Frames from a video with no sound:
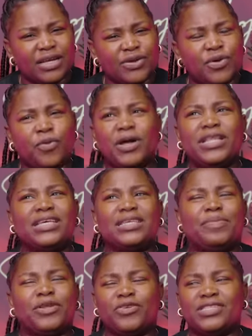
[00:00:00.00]
No, what does
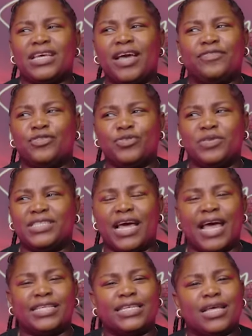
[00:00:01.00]
a petrol tank have to do with
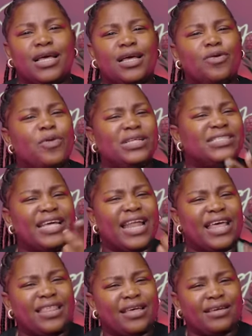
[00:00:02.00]
tires? What's that
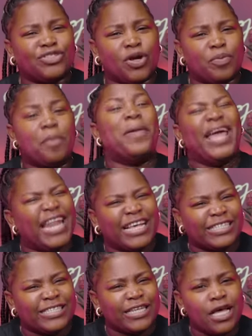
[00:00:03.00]
other shop?
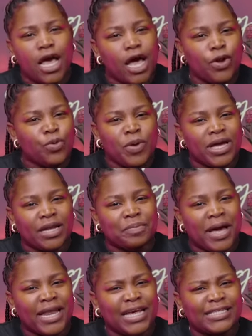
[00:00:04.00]
Midas. I don't work at
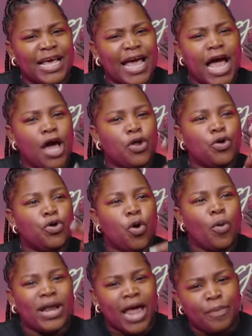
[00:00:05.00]
Midas. I don't know
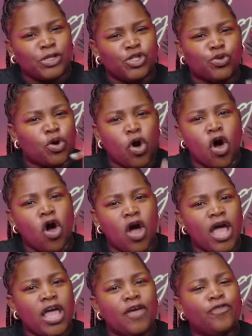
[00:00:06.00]
what happens to a car
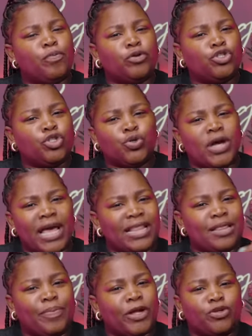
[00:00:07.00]
if you put sugar
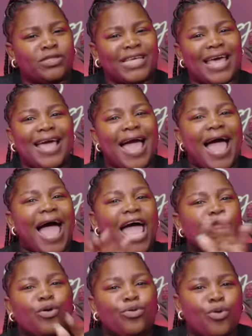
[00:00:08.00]
in the petrol tank.
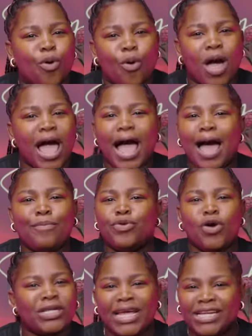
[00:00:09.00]
I don't know. I'm
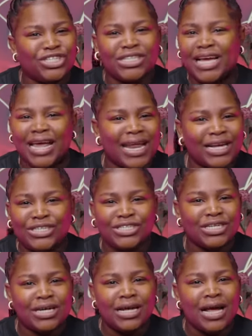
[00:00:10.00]
not engine garage.
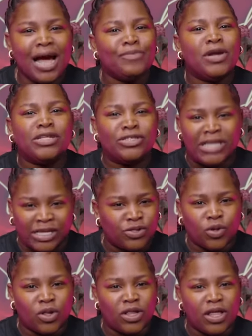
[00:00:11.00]
I'm not
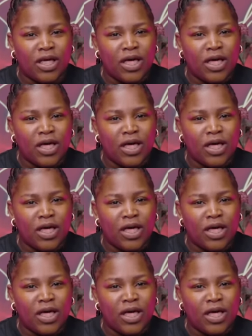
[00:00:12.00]
Sasol.